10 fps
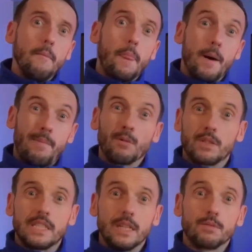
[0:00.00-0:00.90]
about the
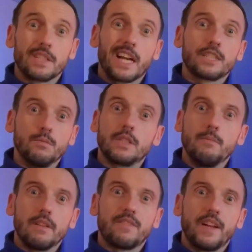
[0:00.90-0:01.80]
team selection with the
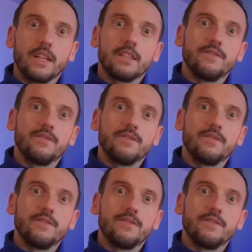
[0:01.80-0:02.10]
midfield of